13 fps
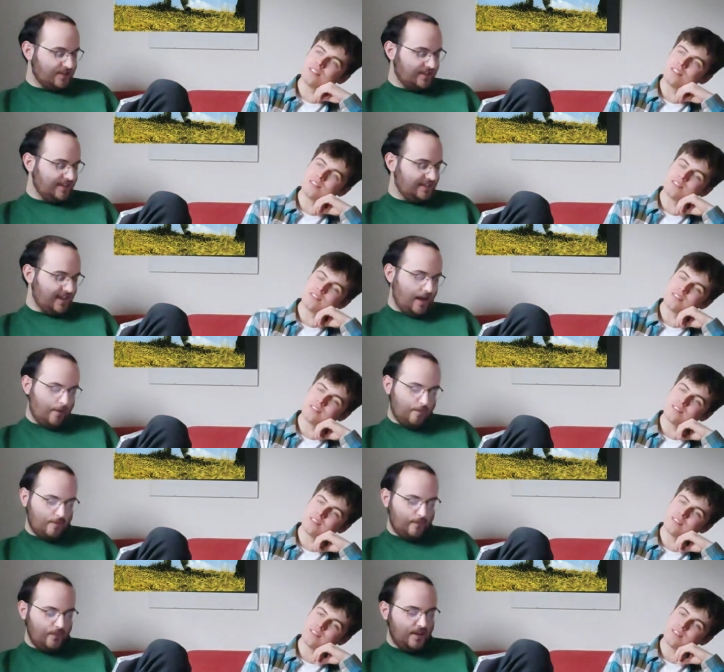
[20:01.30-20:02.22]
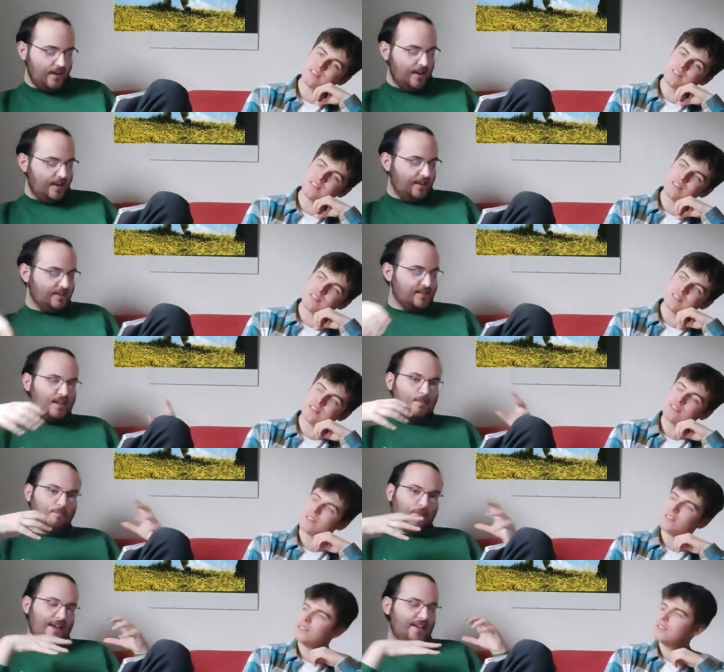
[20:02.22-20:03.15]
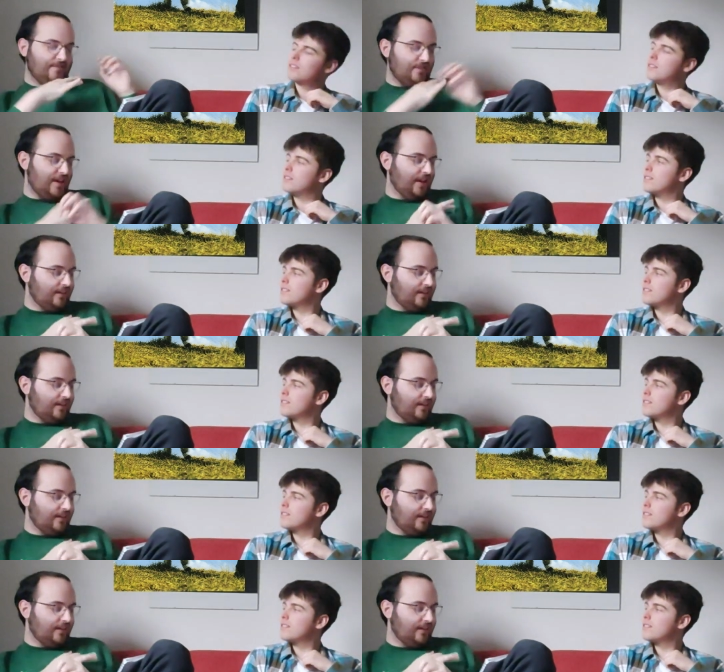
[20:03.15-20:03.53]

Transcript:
Speaker 1: on this album. There's like a blend of like